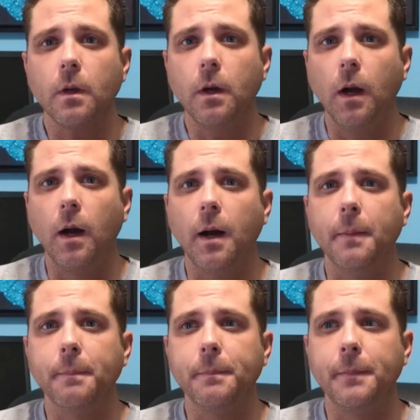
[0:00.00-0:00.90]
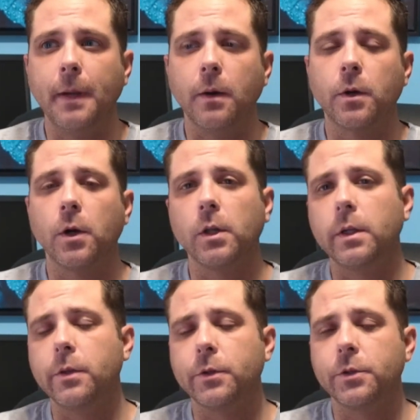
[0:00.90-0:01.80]
Now,
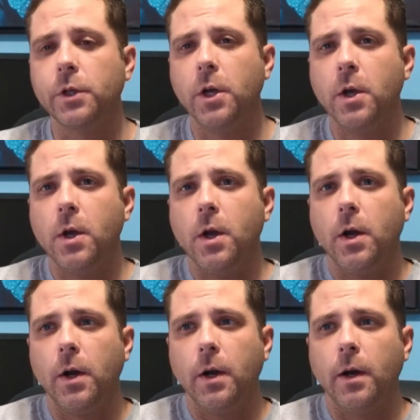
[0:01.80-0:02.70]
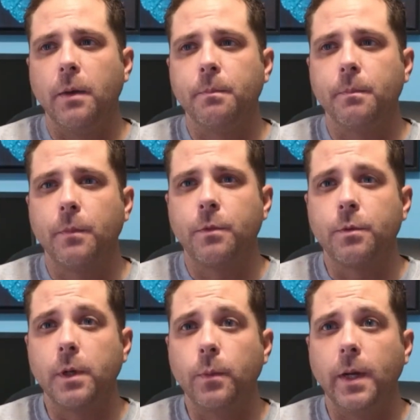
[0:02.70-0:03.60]
currently, there's
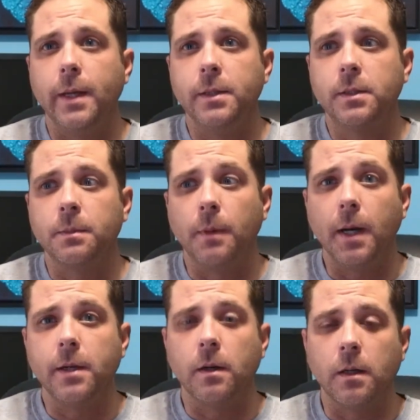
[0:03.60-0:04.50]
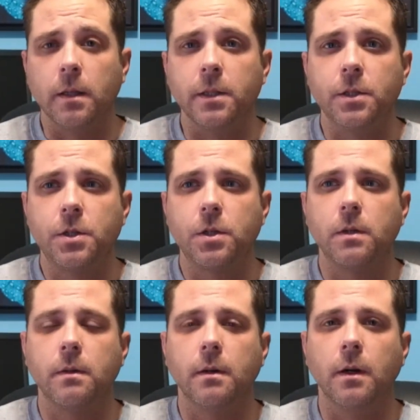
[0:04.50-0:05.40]
3 ways, to my knowledge,
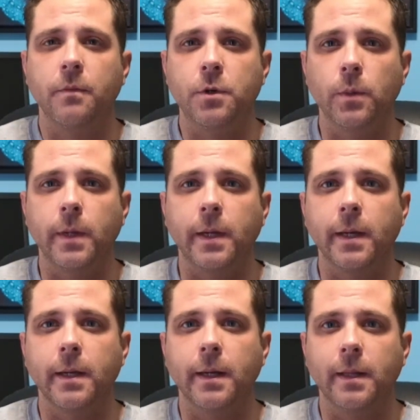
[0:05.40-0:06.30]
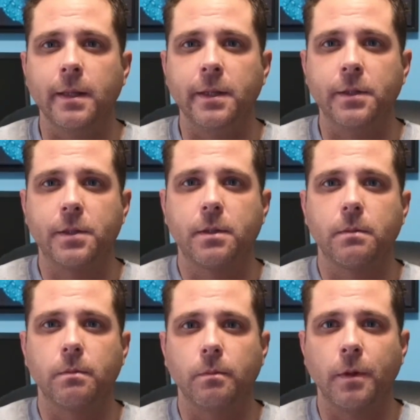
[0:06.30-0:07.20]
of doing it, at
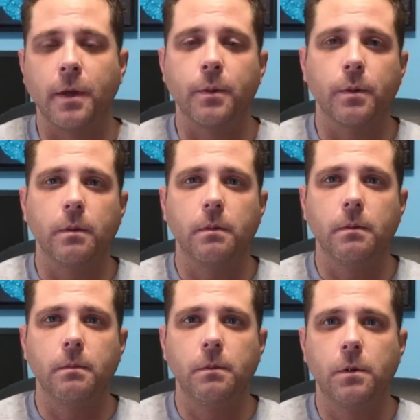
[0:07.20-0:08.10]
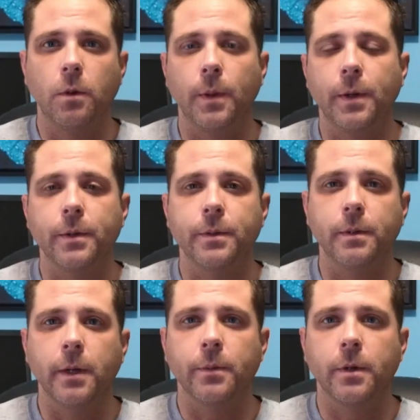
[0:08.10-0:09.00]
least without going
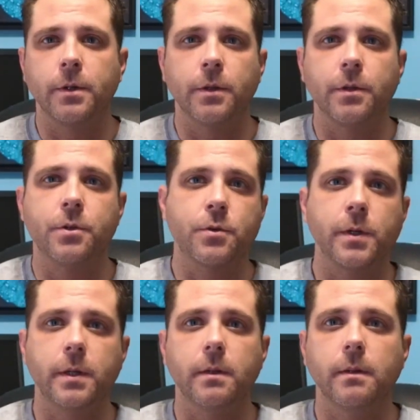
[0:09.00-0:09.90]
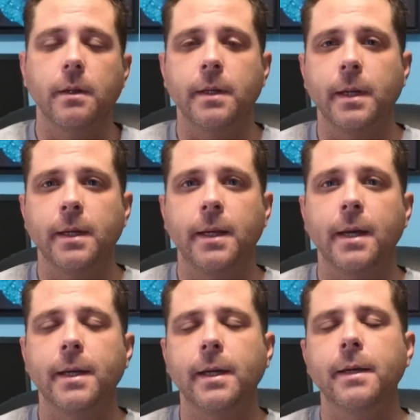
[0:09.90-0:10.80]
out onto the street and
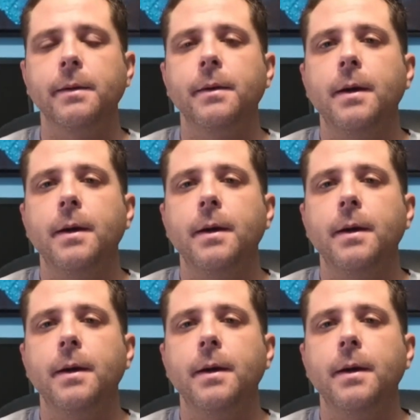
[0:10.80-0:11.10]
getting it.